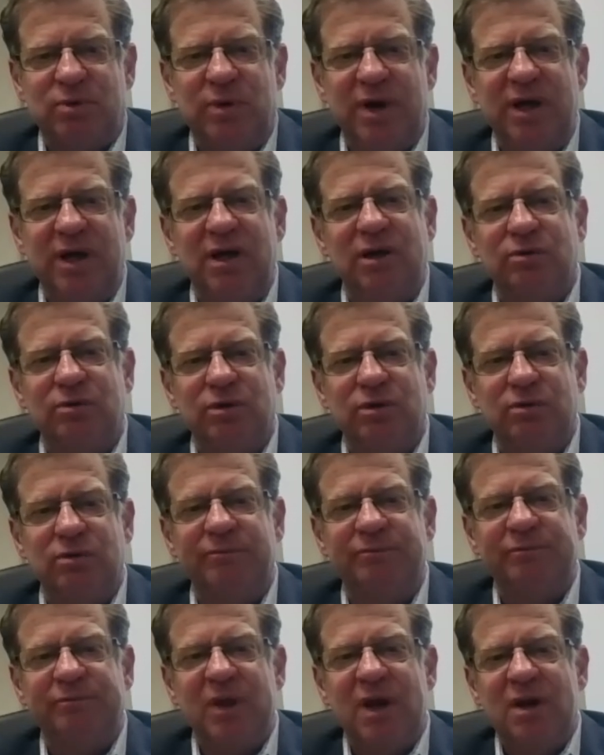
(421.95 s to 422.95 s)
waiting
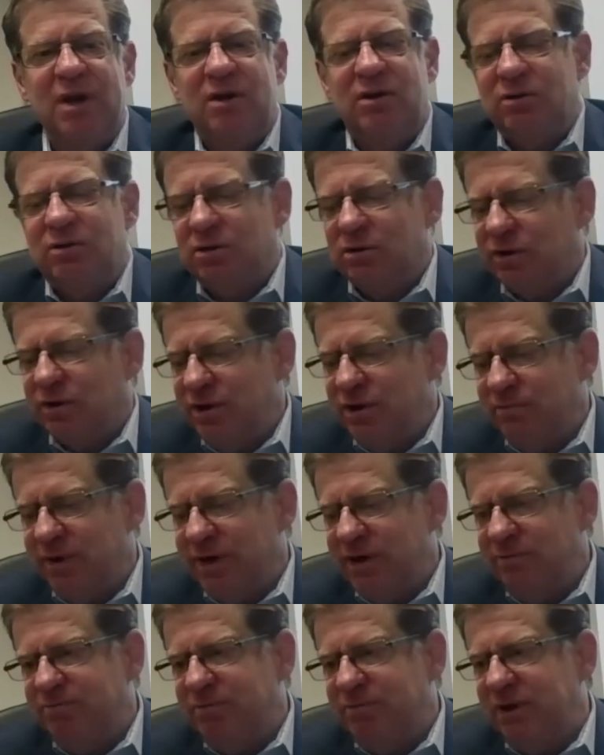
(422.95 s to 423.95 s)
room, or you
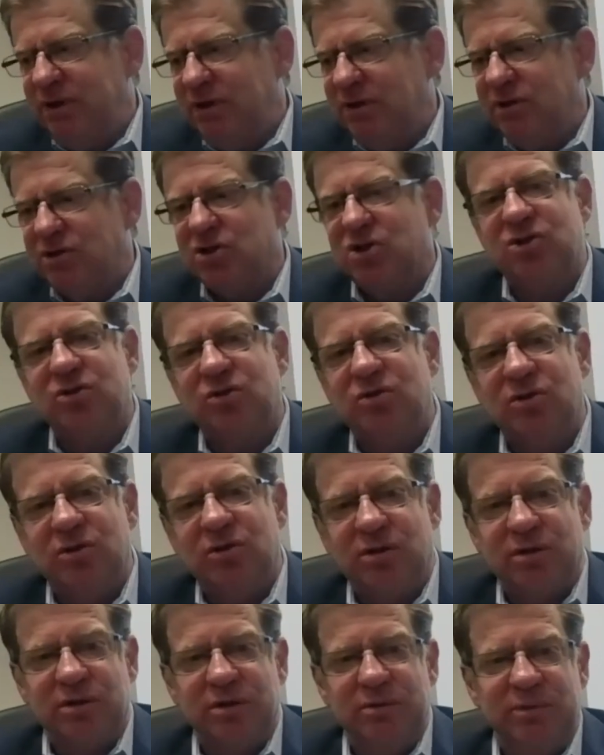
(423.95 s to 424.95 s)
might be in a
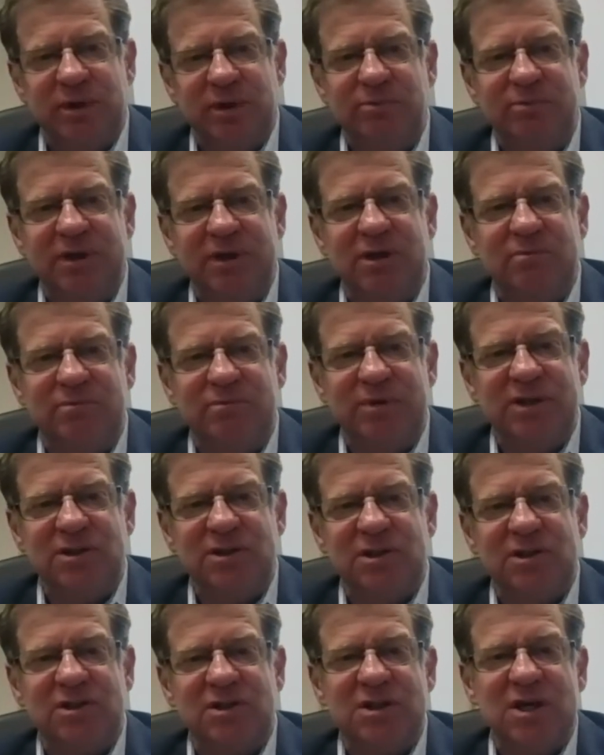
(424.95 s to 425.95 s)
store, or you might be in a
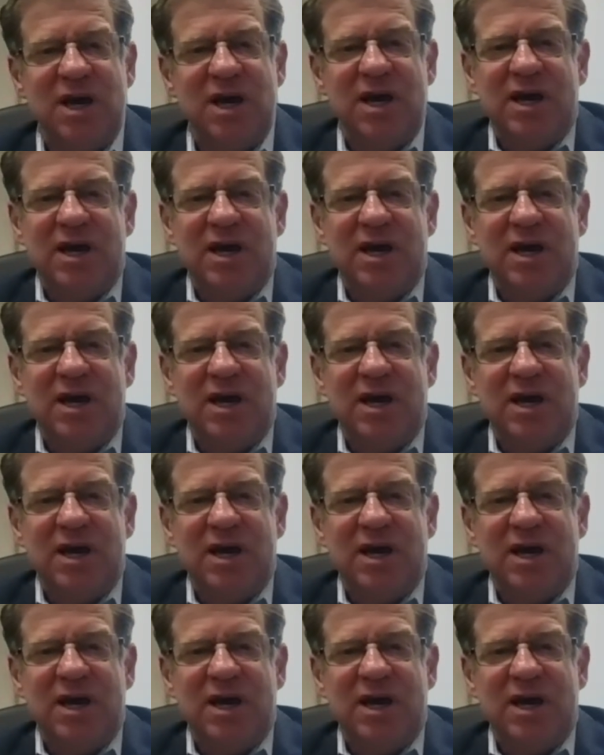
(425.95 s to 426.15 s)
business,